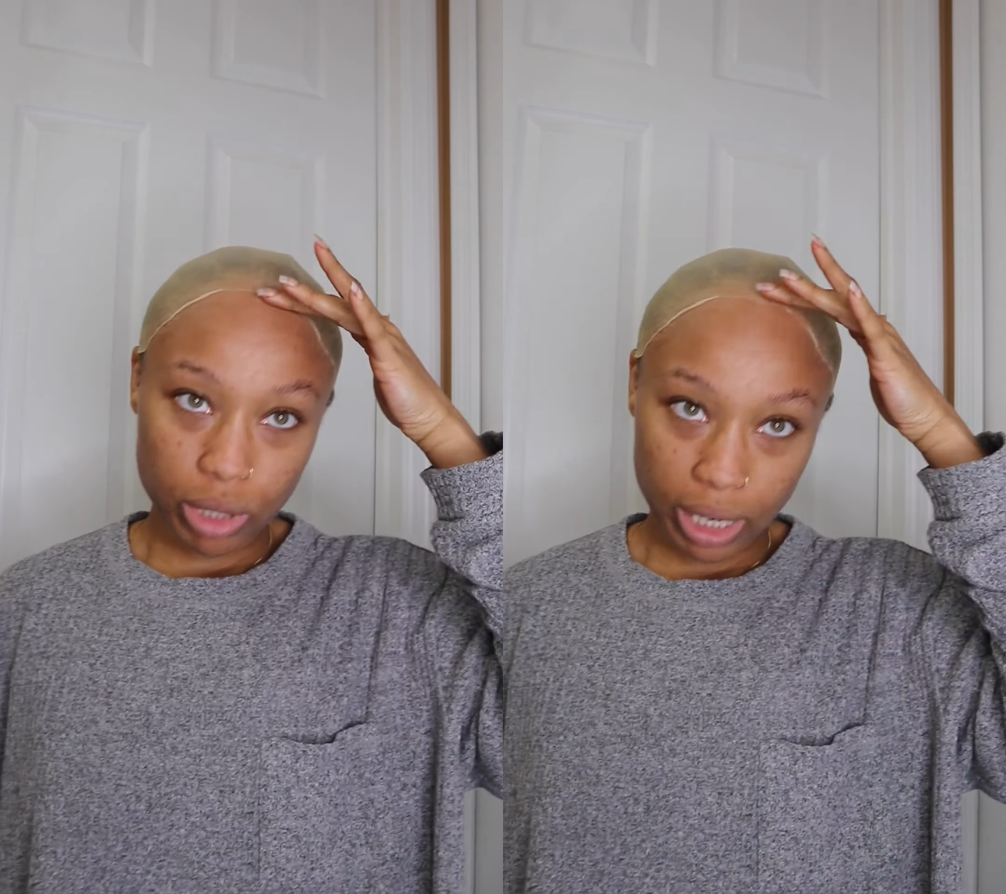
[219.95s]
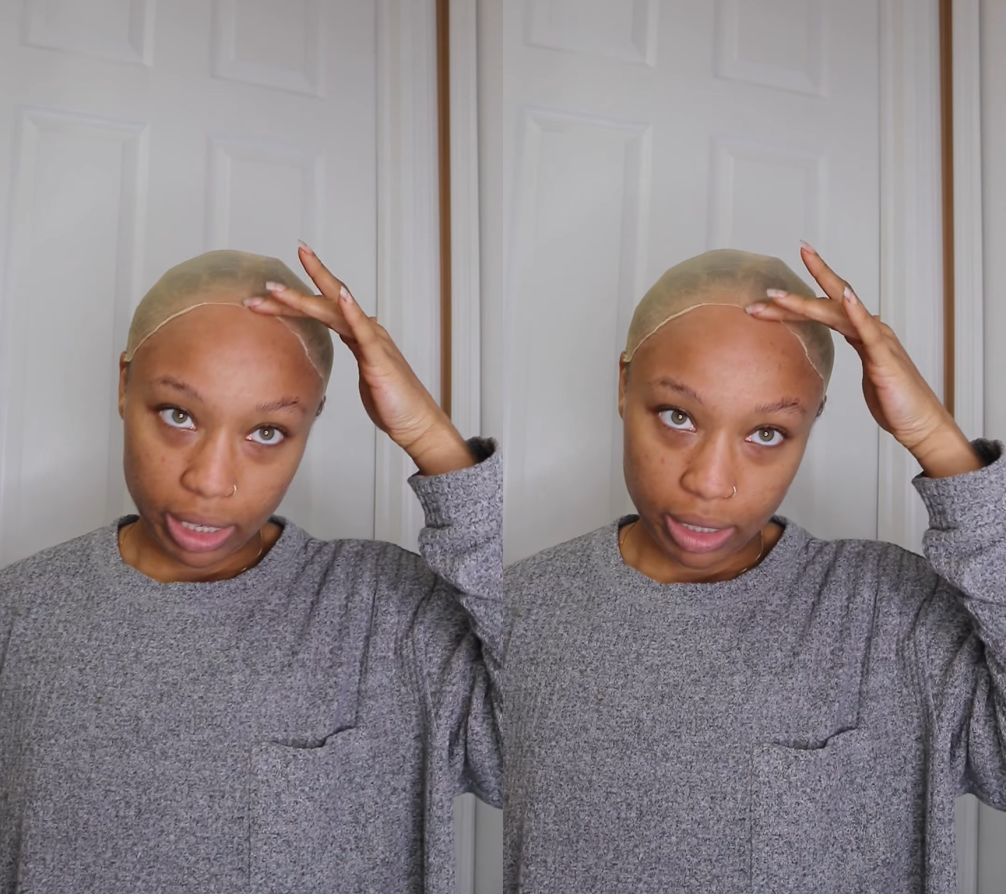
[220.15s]

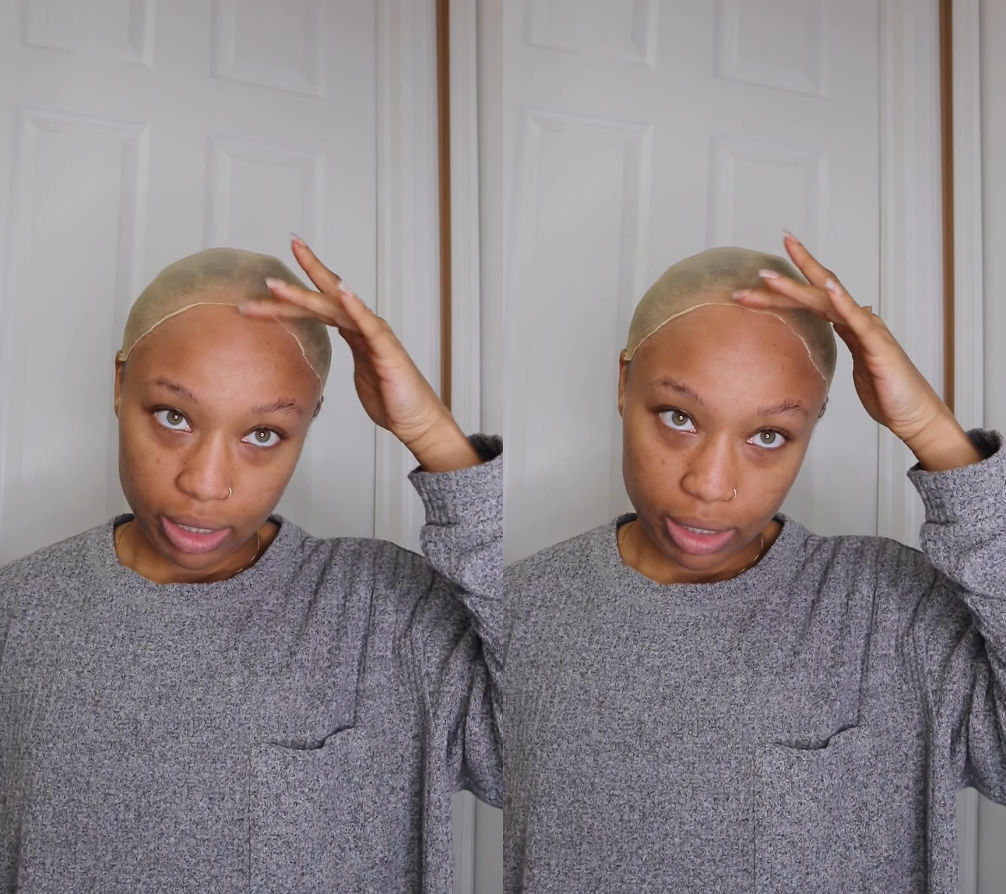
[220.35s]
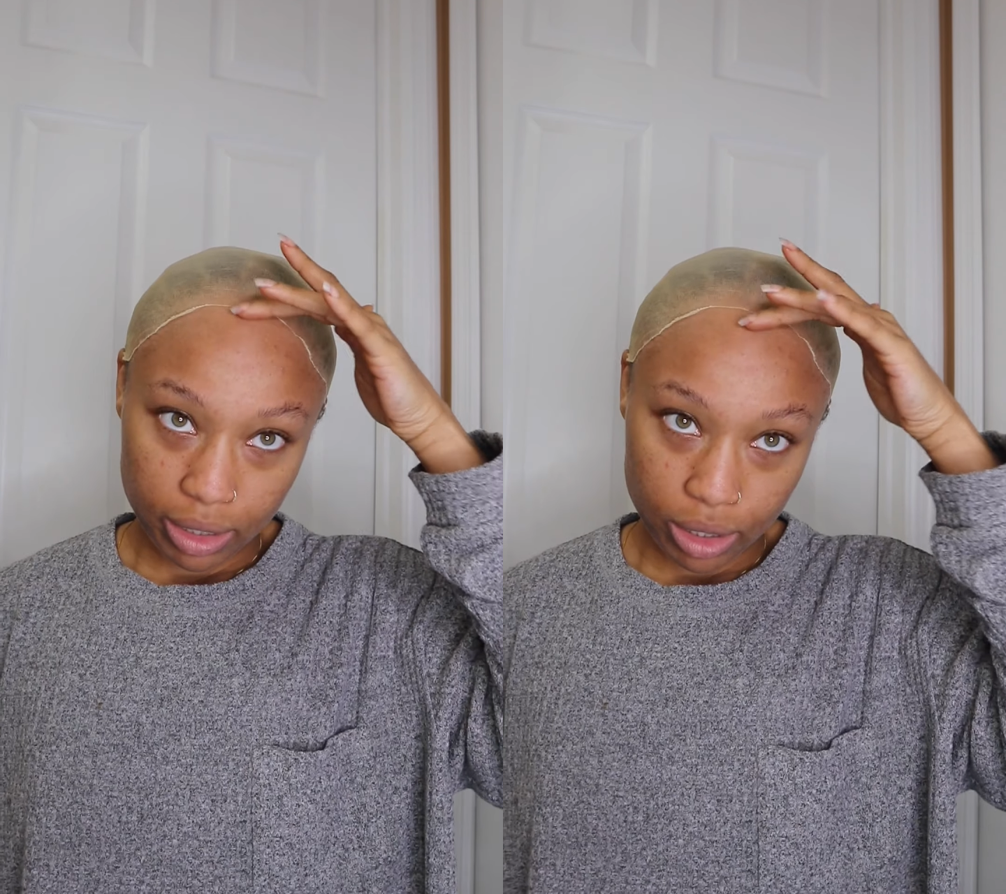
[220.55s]

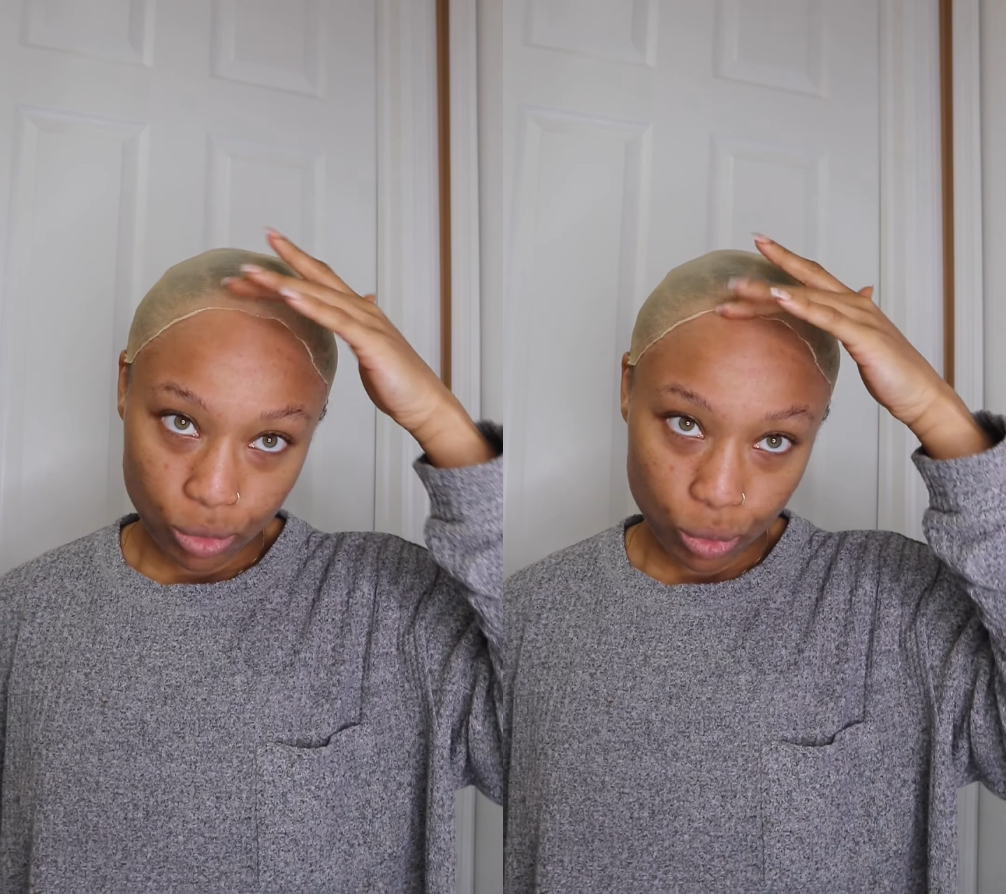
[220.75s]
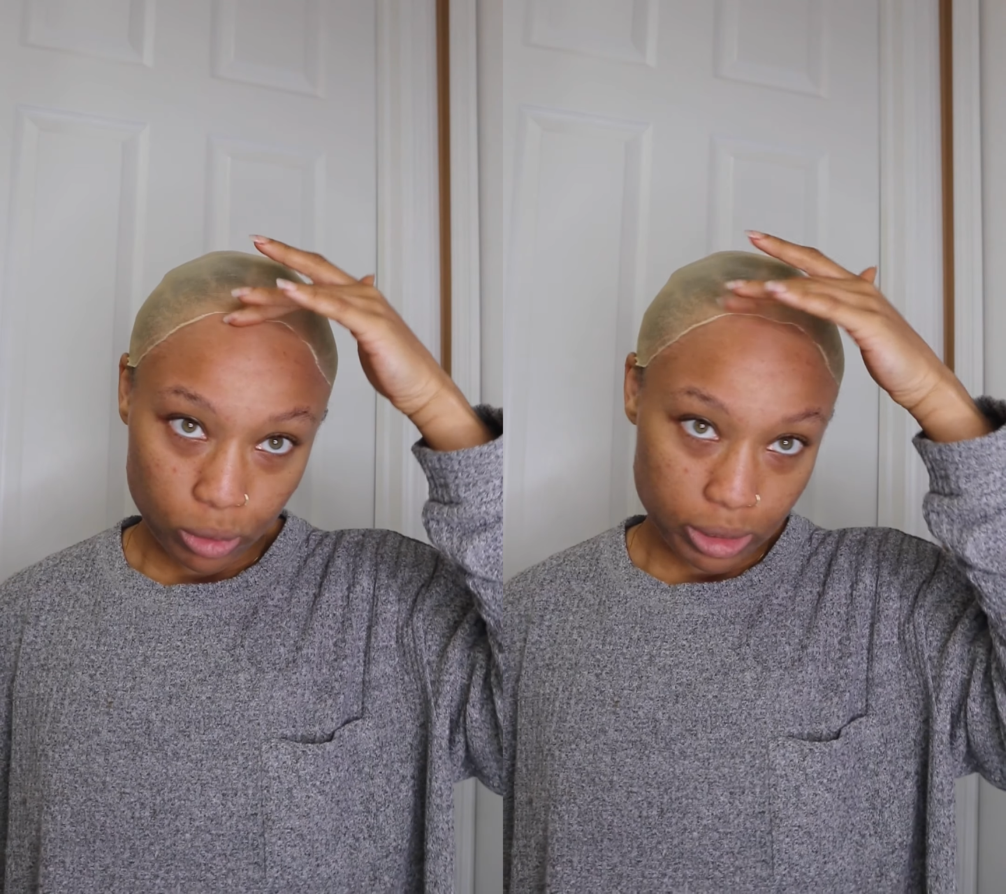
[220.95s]
like the
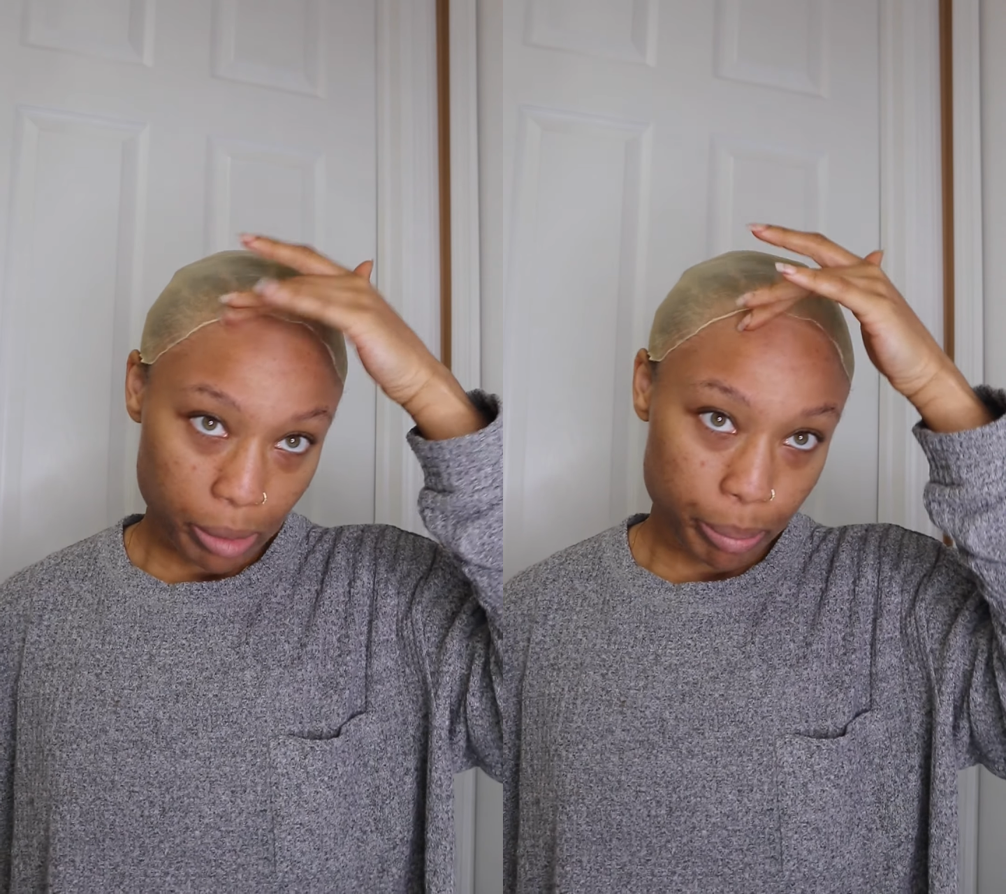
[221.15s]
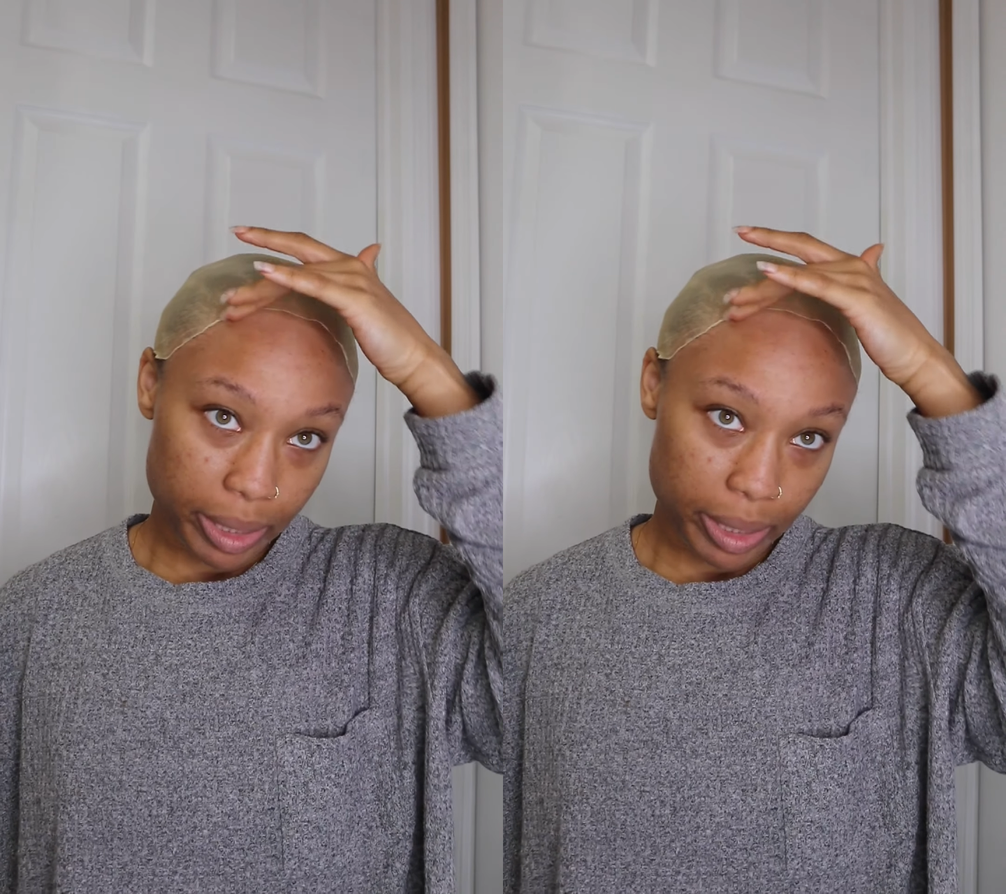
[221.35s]
rolled up